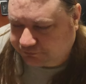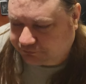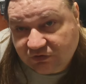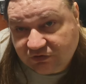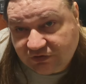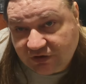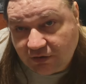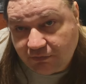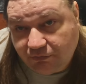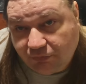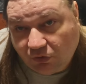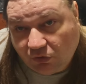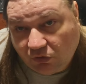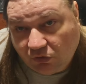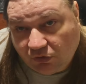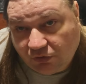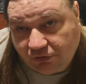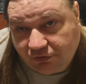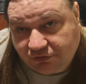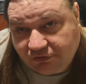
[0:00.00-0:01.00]

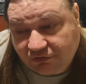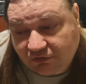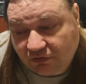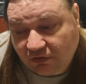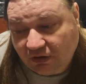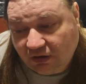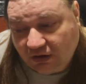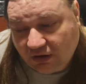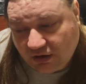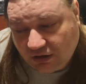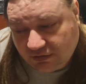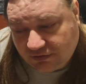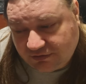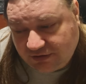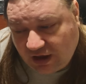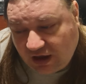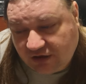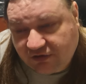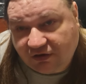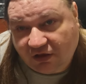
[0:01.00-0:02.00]
Cymbals
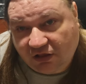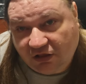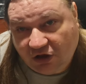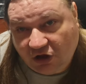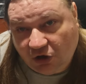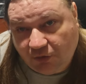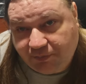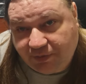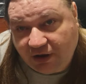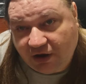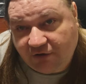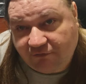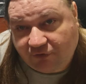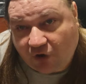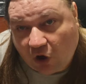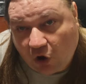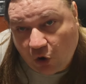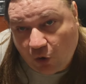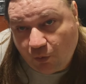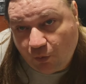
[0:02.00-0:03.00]
takes a little bit of
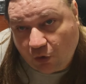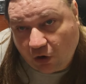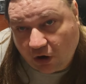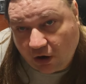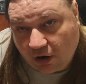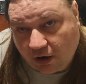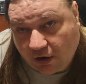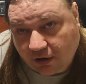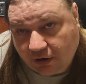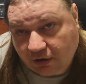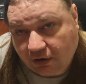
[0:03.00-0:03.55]
homework.